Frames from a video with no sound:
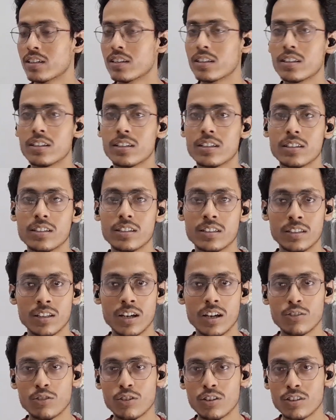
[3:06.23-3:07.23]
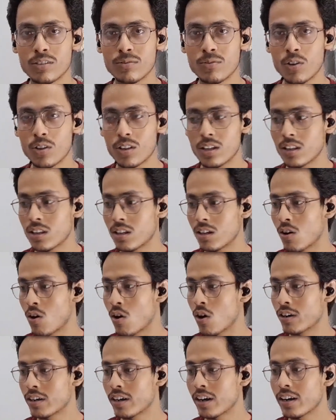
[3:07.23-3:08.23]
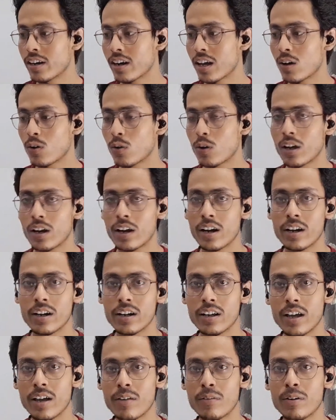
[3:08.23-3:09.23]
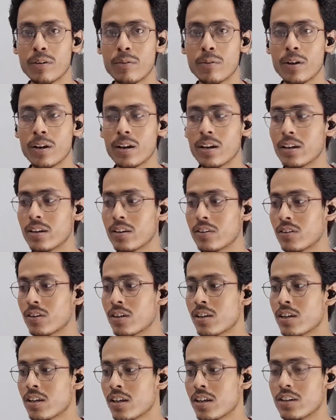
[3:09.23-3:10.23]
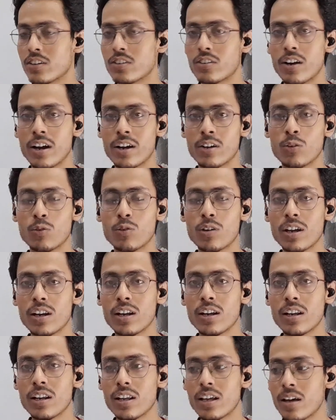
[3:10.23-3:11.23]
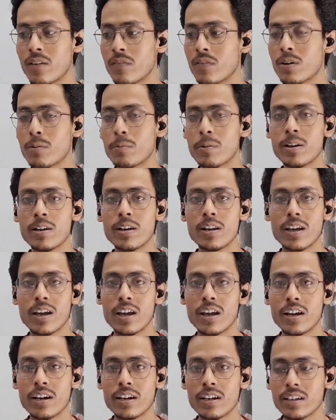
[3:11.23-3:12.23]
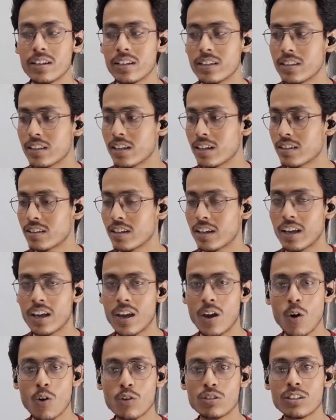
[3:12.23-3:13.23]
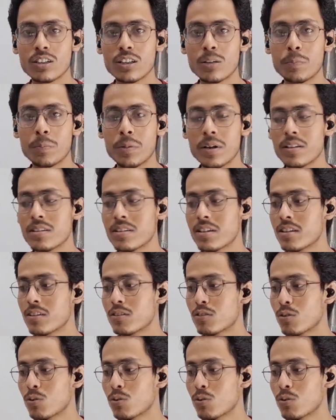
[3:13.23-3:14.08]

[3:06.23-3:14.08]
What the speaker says: the isolation ward is haunted now, and everyone is trying to kill everyone, and there's a chaos in the prison.